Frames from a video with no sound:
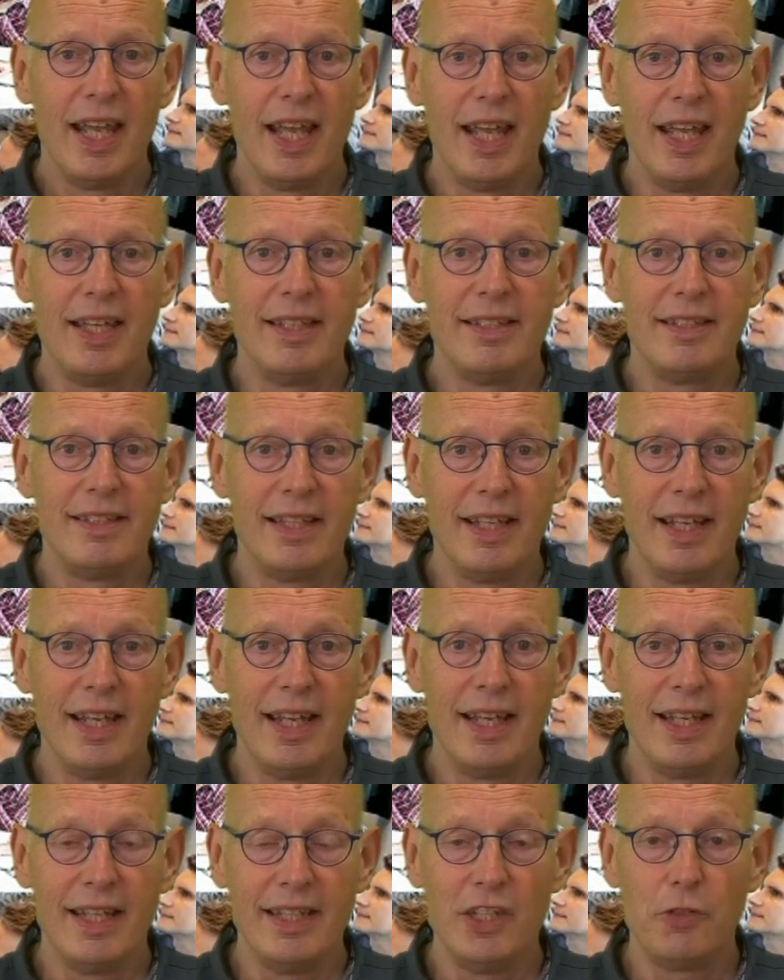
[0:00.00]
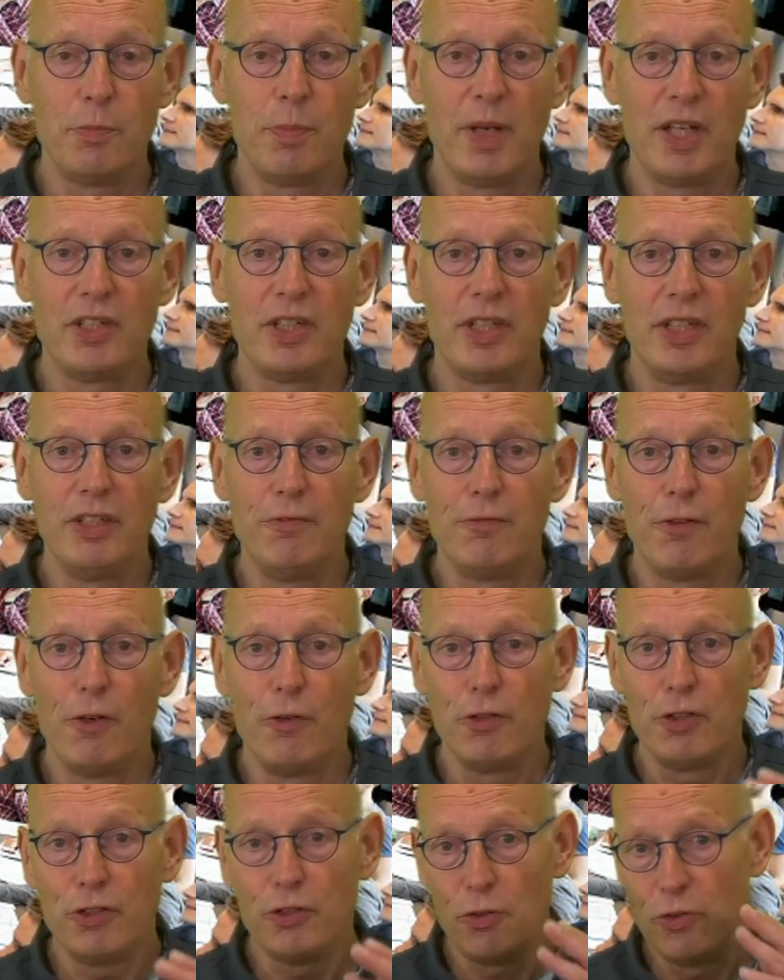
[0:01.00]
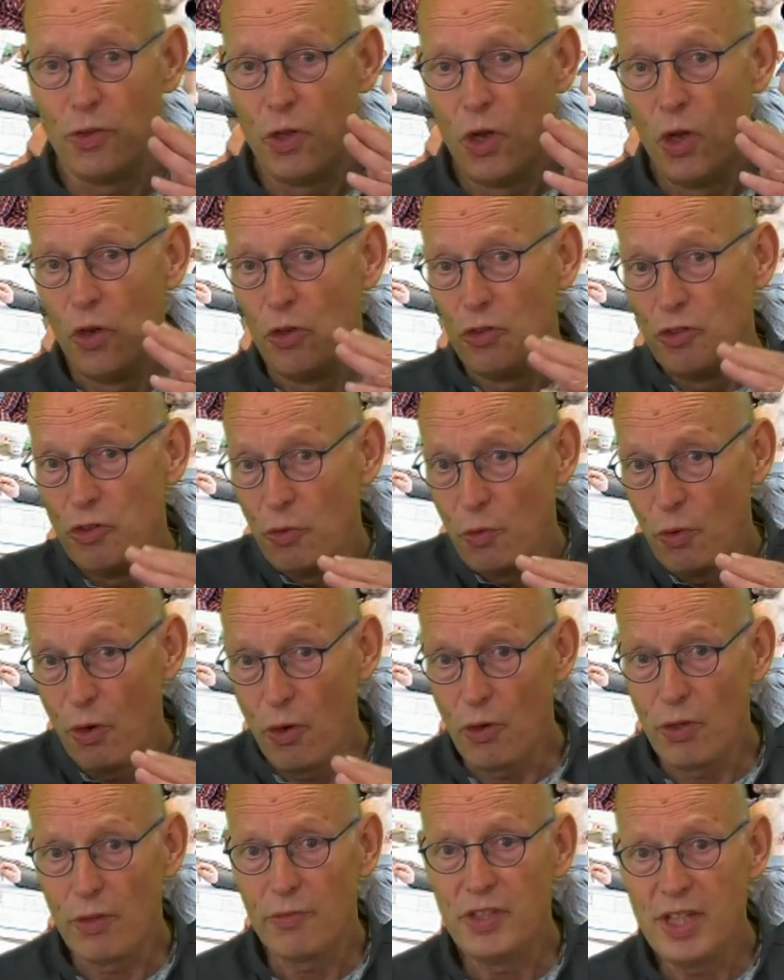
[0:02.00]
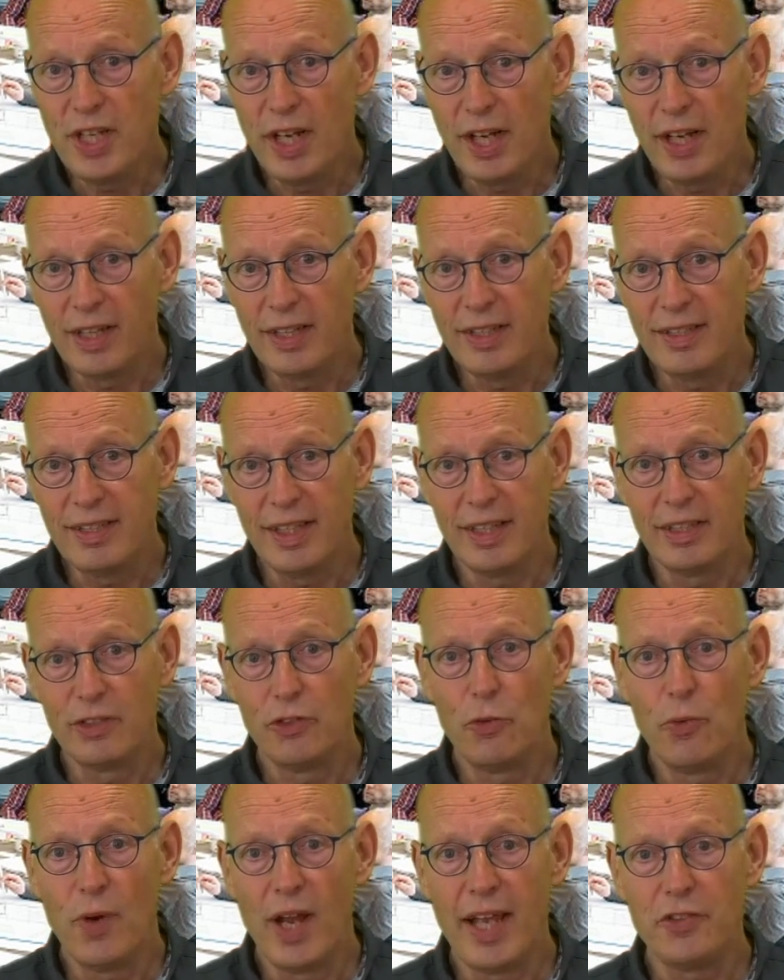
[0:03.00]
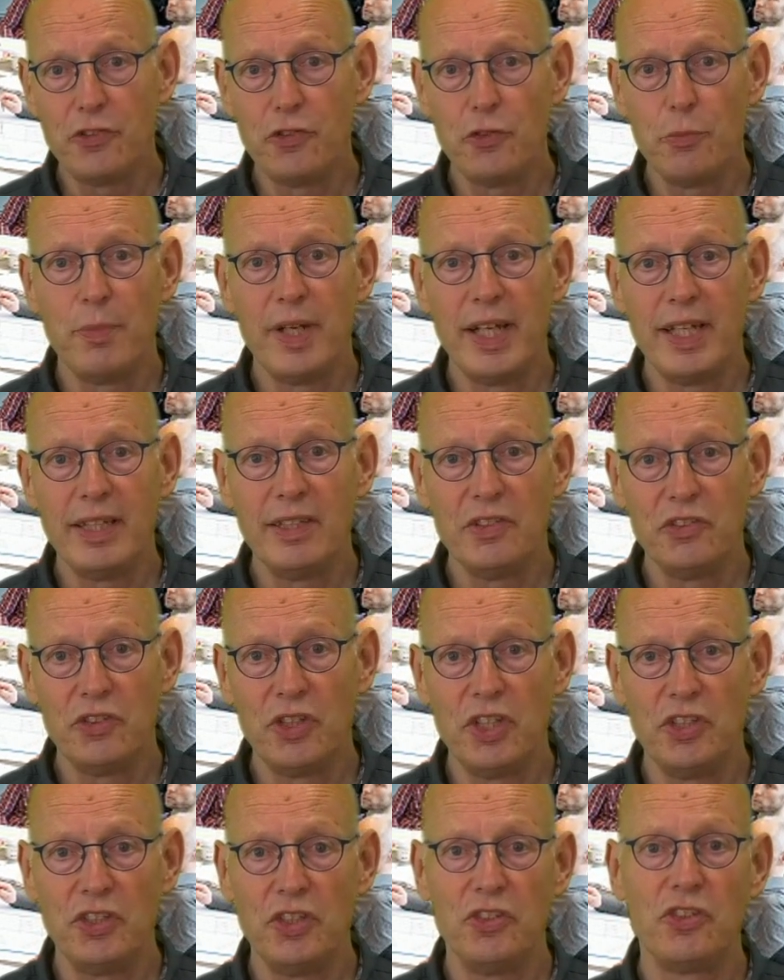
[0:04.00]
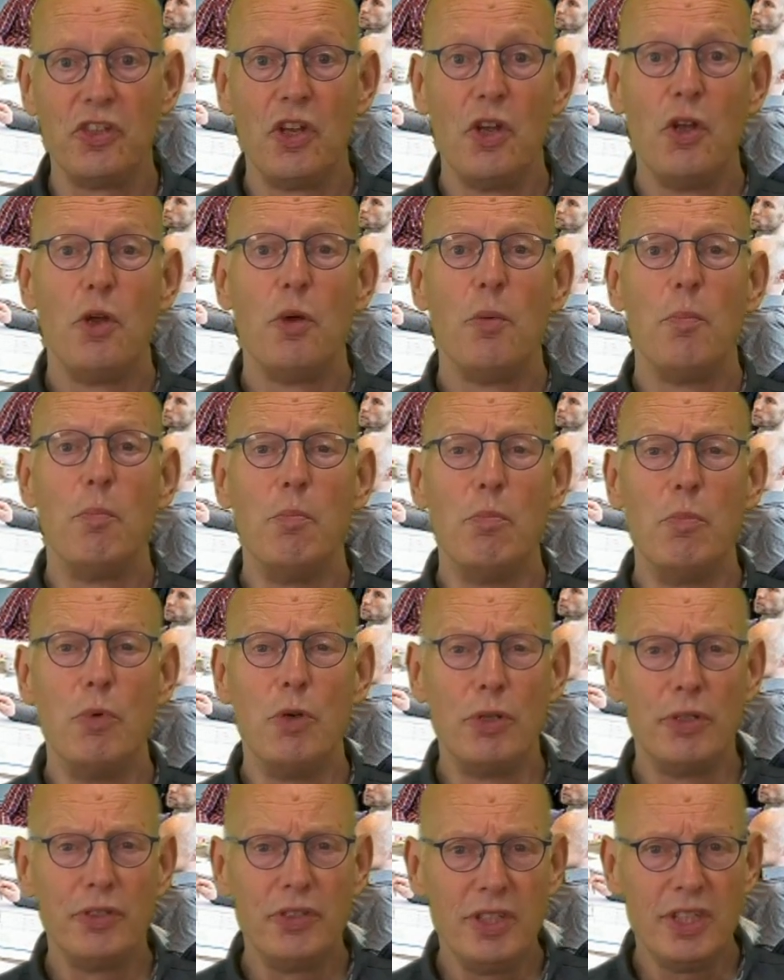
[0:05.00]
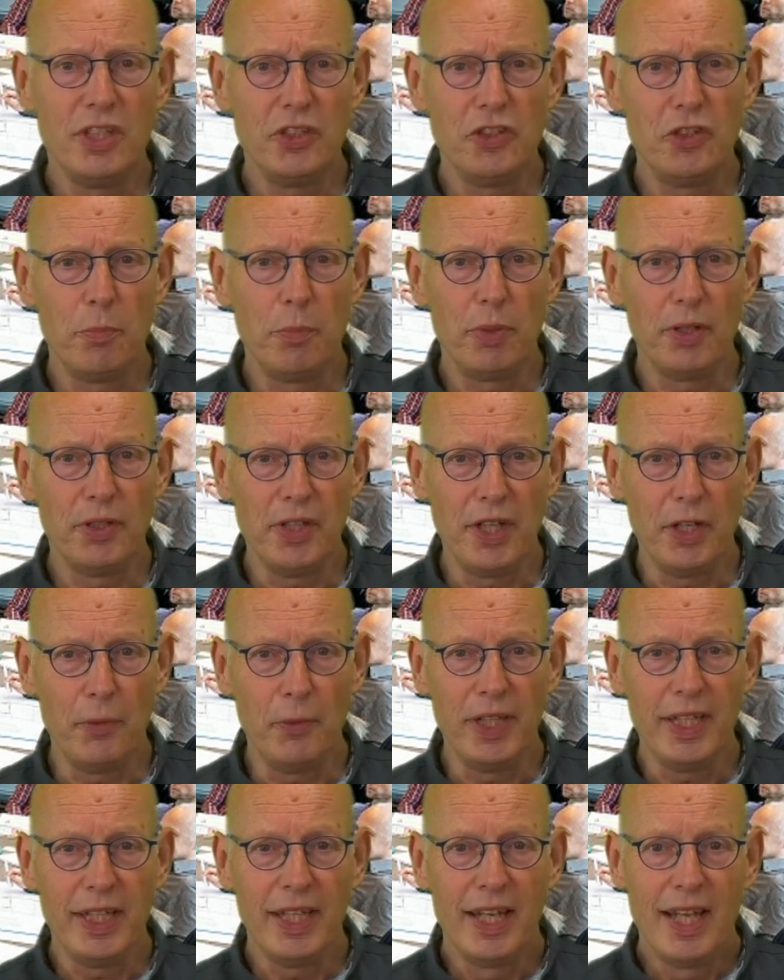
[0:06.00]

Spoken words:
and it especially focuses on the role of the architect, who has to make decisions, multidisciplinary,